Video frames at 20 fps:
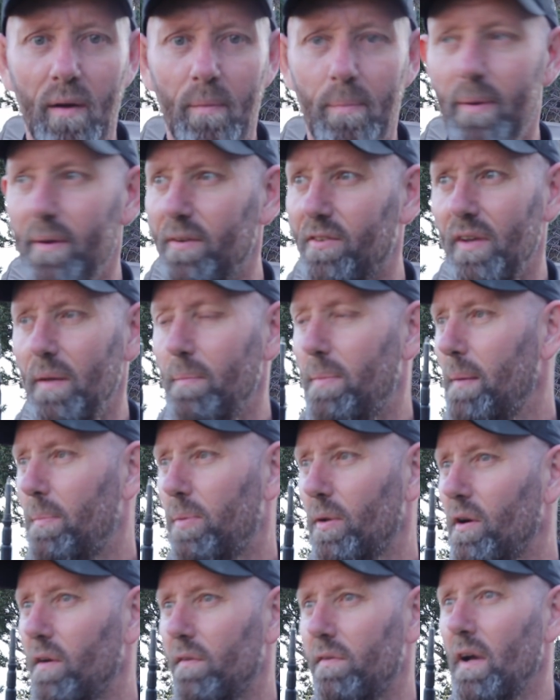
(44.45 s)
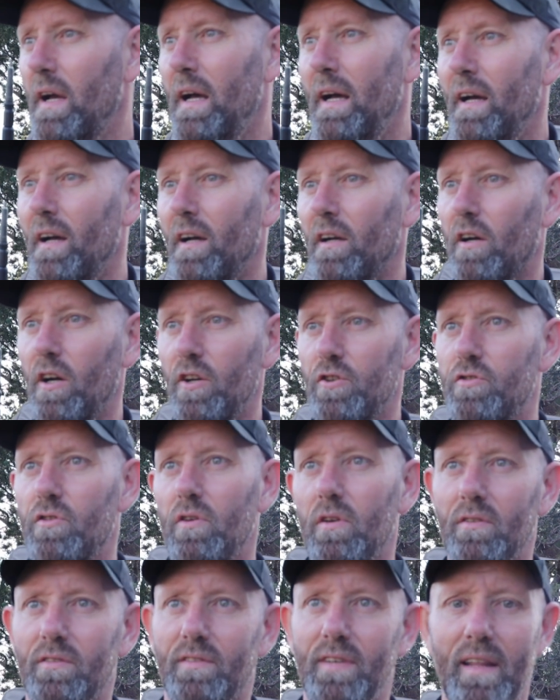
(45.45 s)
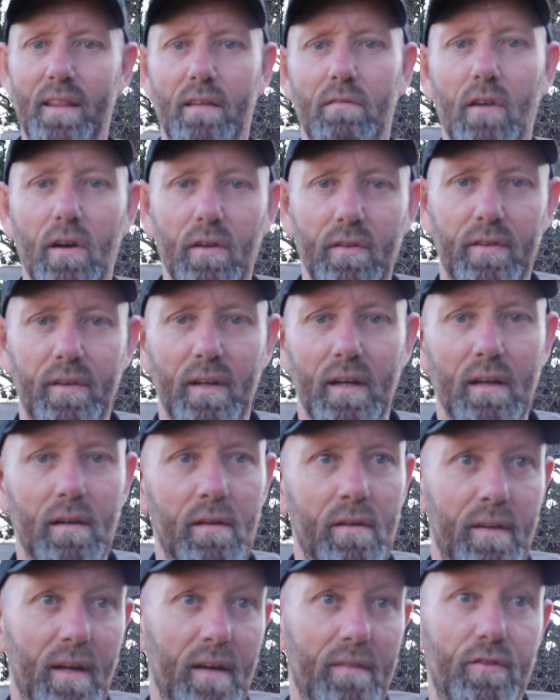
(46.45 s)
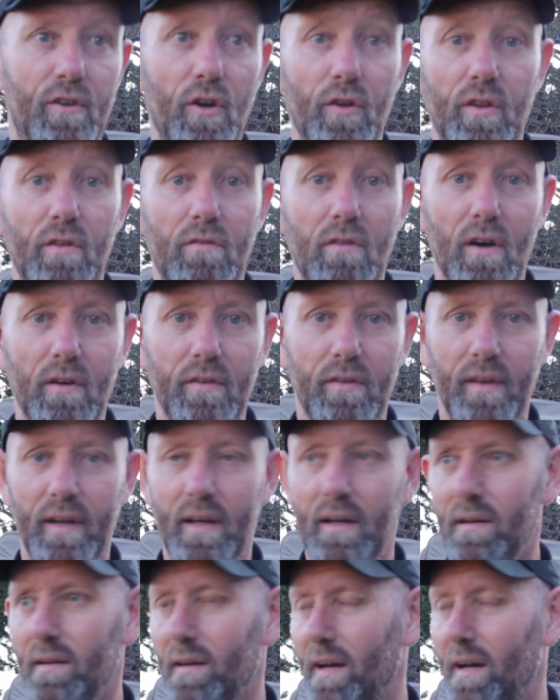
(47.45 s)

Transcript: You'll see people who have got drunk, said the wrong thing, they've done the wrong thing.